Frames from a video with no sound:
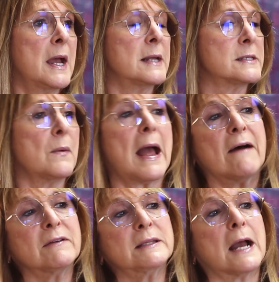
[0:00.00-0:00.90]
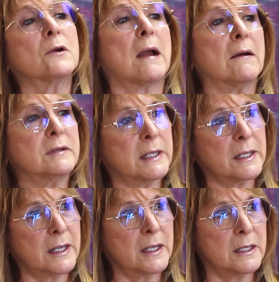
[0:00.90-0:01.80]
And so having that
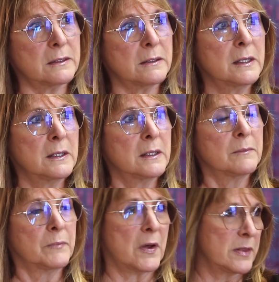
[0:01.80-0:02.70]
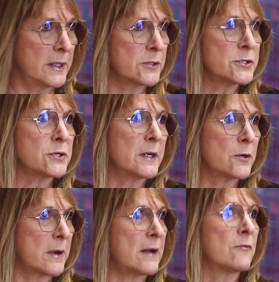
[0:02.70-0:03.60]
grounding in both literature
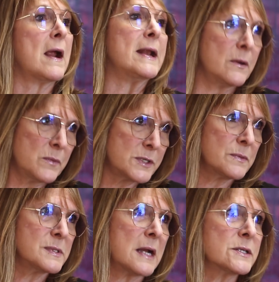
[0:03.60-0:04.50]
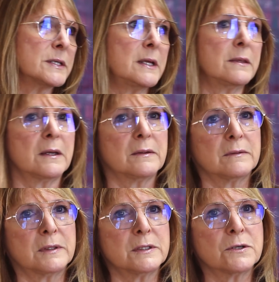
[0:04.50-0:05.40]
and creative writing, which was actually
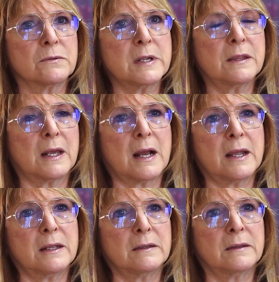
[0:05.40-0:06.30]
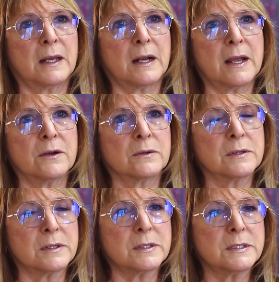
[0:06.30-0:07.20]
the degree that I
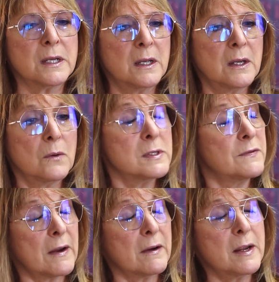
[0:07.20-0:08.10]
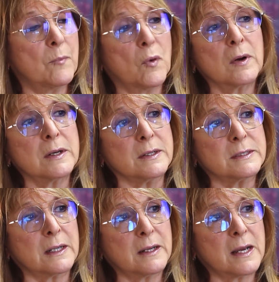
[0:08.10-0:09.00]
earned, was very
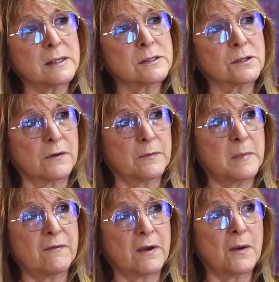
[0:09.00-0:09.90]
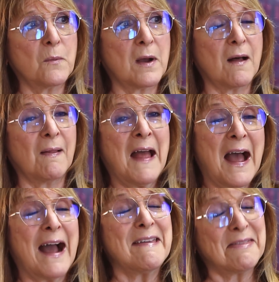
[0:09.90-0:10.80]
important and has served me very well.
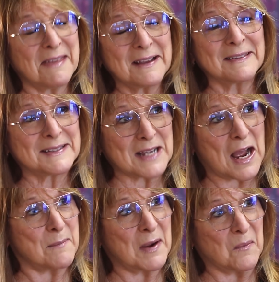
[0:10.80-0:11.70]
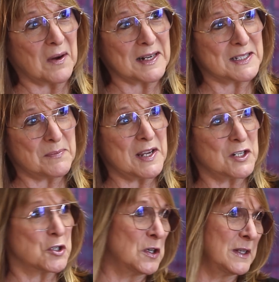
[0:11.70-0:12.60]
I think at the time I wanted to be
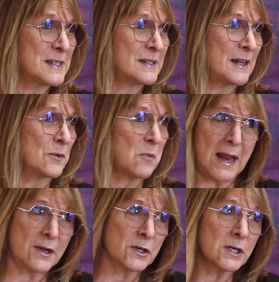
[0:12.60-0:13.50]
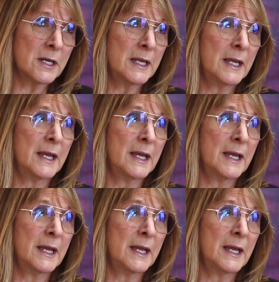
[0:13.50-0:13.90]
a journalist and a writer.